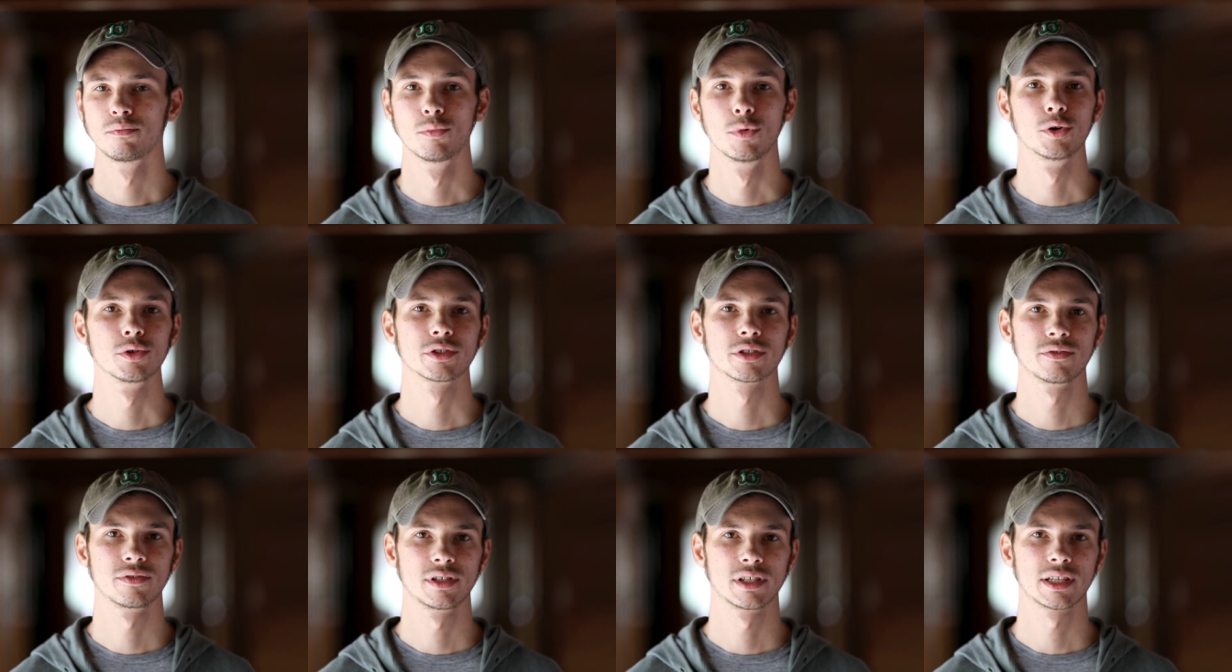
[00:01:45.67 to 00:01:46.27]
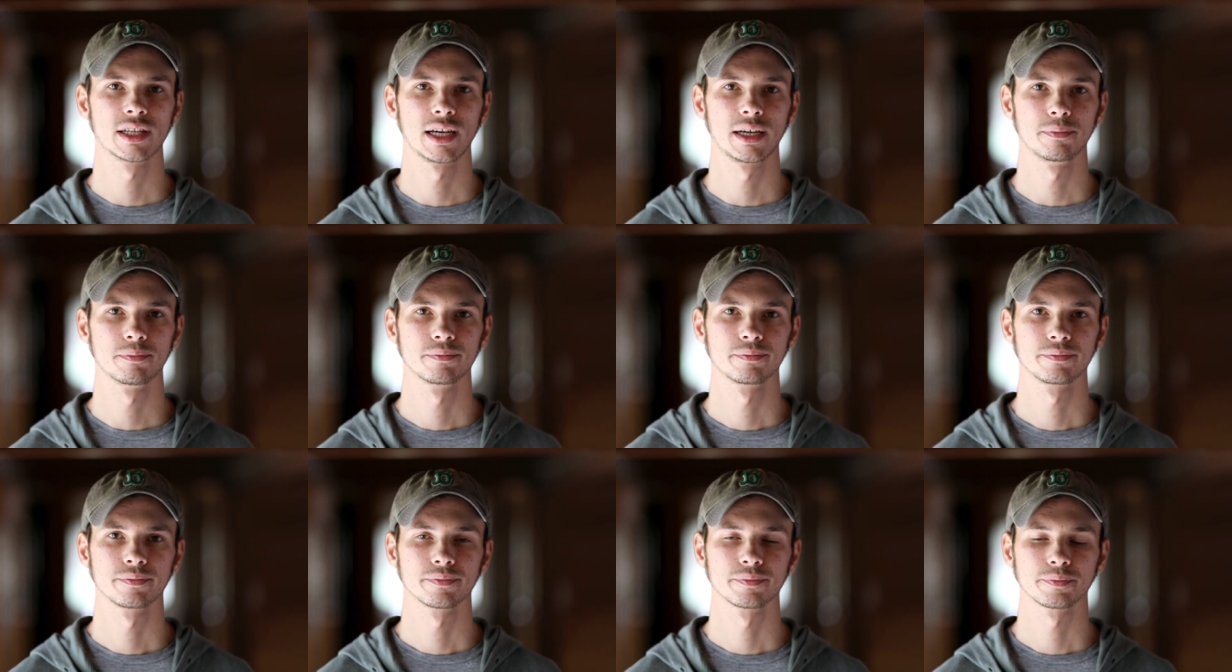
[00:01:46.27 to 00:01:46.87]
most of the time.
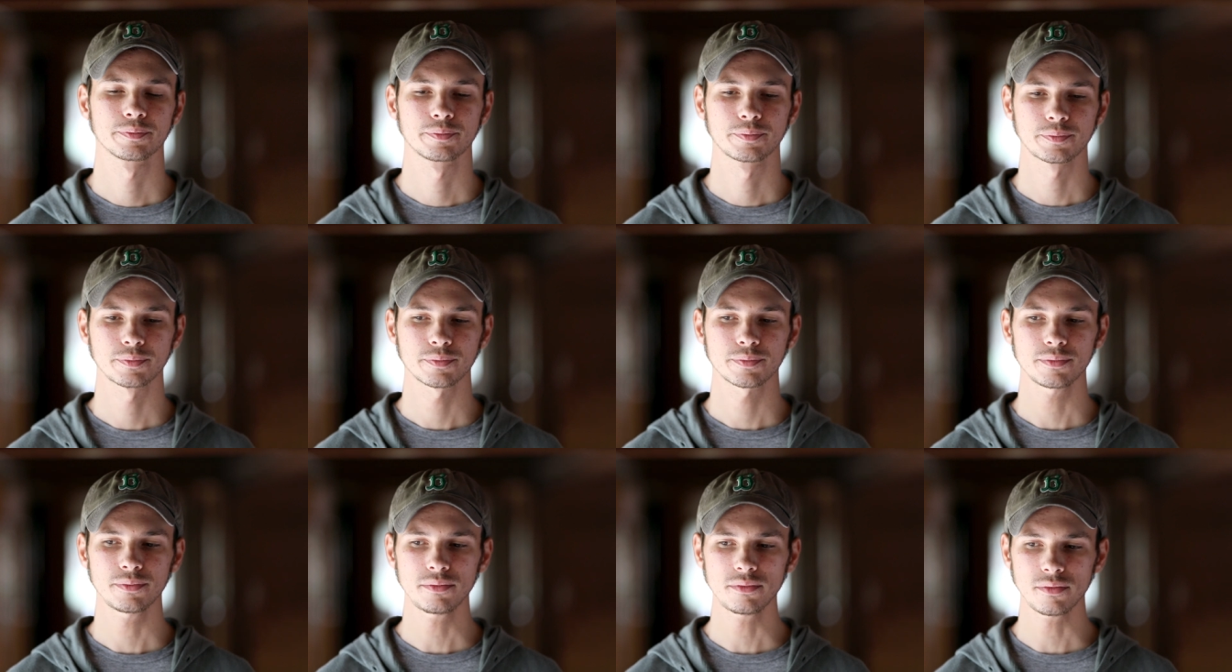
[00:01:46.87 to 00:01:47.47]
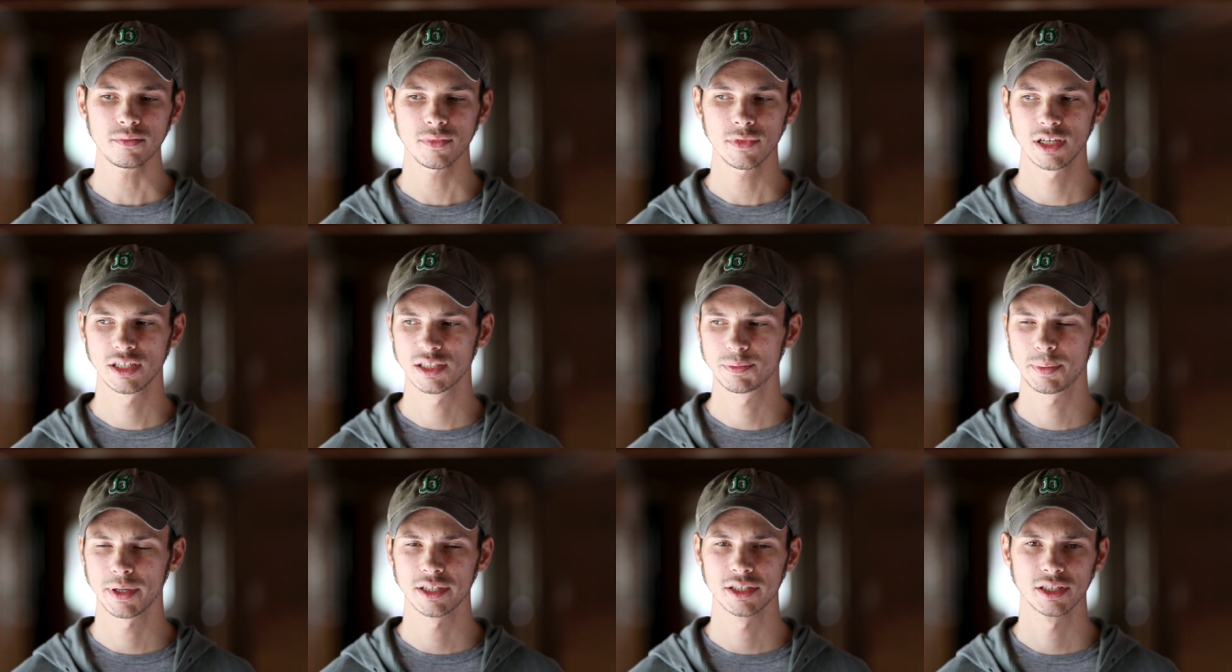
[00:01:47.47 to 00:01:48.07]

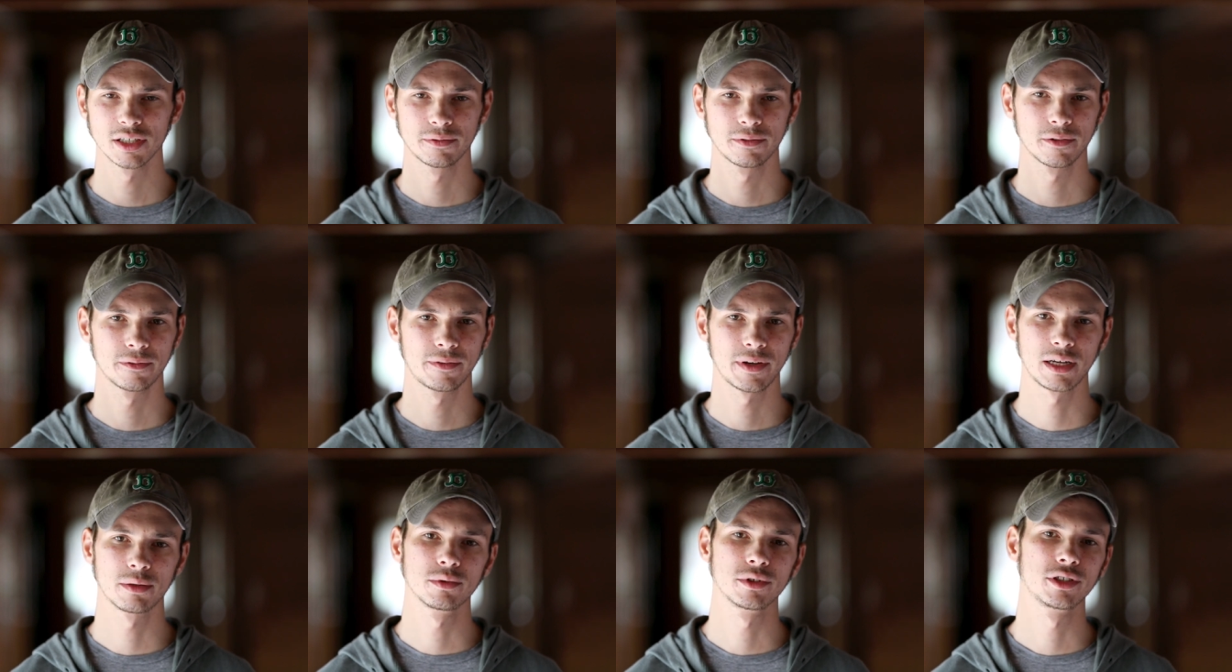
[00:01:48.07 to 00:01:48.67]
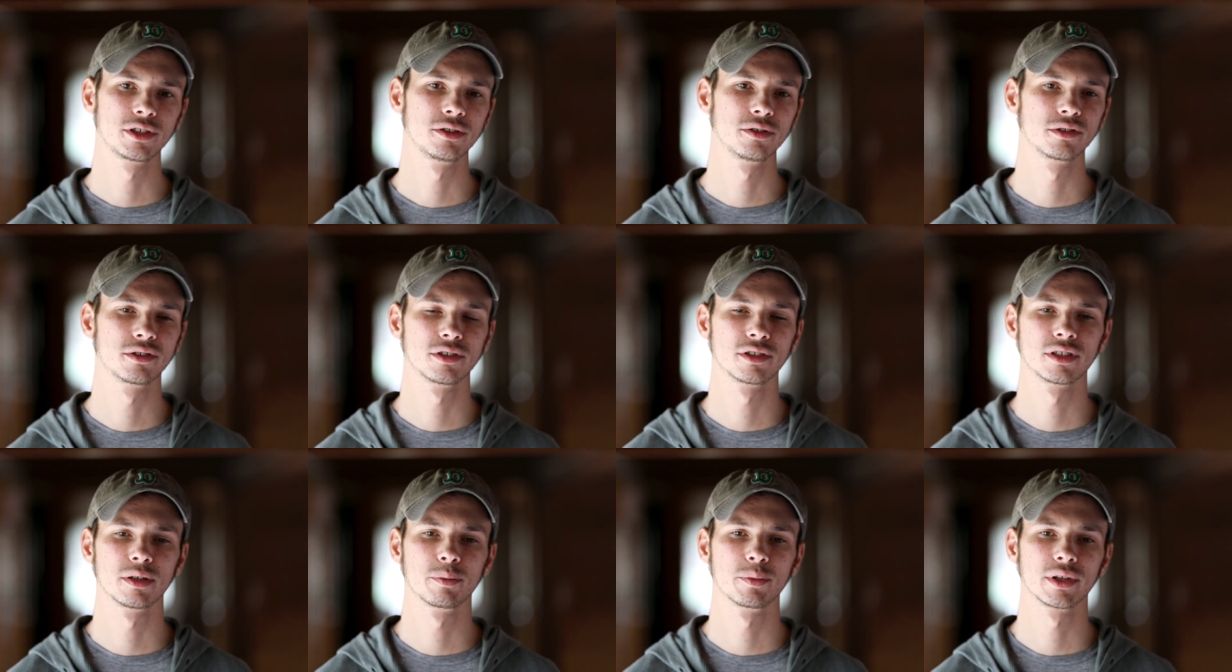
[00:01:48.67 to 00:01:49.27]
Especially for family shoots
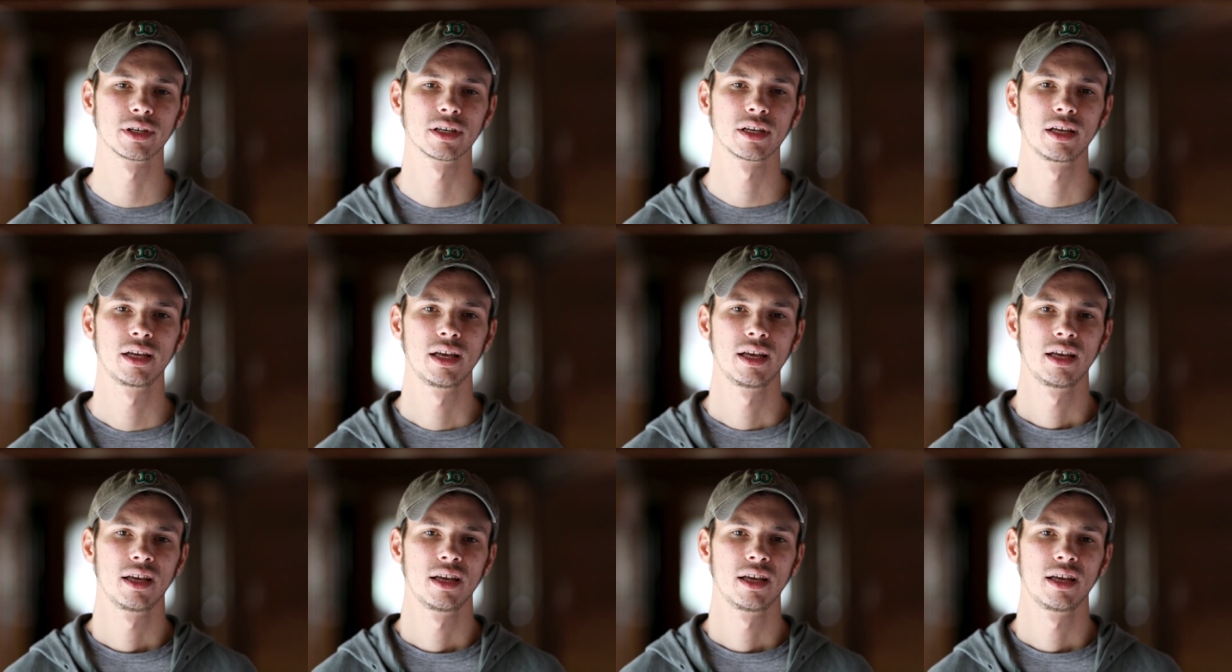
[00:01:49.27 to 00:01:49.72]
or something,